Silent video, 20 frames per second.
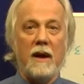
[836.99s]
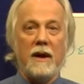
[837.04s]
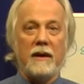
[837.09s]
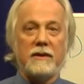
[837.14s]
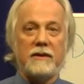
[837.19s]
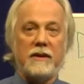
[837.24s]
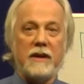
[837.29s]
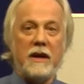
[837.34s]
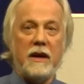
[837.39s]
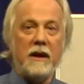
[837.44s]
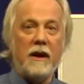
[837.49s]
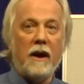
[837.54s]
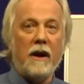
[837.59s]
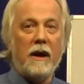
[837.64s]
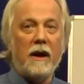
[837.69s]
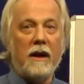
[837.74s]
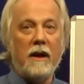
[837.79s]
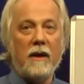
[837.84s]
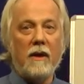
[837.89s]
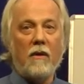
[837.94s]
As
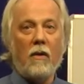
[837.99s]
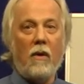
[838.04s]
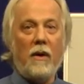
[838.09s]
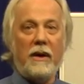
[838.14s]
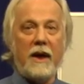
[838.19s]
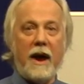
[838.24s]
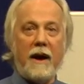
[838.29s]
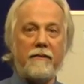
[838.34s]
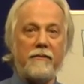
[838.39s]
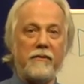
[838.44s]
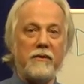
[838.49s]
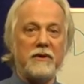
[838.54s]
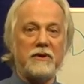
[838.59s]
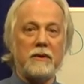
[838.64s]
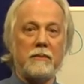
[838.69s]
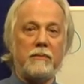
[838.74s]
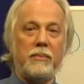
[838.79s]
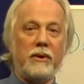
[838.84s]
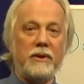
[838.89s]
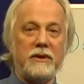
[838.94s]
the old
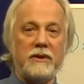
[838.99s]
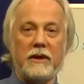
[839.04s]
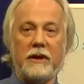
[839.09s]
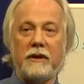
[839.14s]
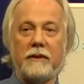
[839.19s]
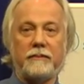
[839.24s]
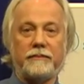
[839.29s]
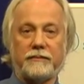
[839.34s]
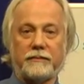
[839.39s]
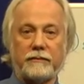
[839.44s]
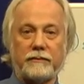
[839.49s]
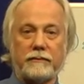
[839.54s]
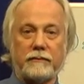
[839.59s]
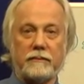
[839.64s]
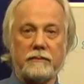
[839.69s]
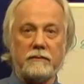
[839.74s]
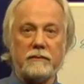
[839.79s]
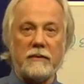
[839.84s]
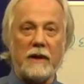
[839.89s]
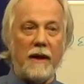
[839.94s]
aphorism puts it,
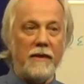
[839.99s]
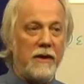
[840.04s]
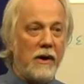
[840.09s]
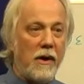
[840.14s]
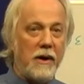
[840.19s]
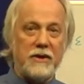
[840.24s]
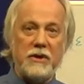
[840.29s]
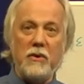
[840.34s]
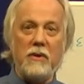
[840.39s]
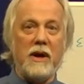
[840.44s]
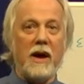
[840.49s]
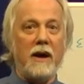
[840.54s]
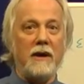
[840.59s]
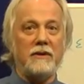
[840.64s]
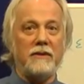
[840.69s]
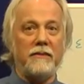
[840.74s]
there are 2 kinds